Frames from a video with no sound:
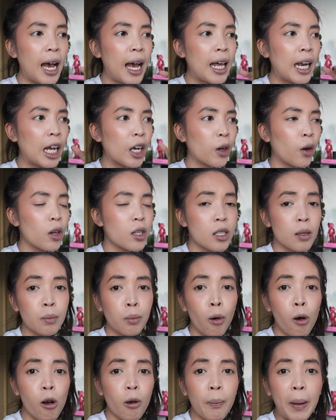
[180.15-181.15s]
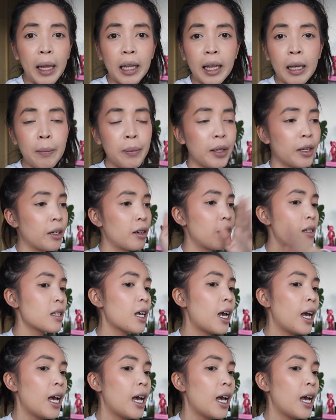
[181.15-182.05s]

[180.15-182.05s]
and I got some pork belly because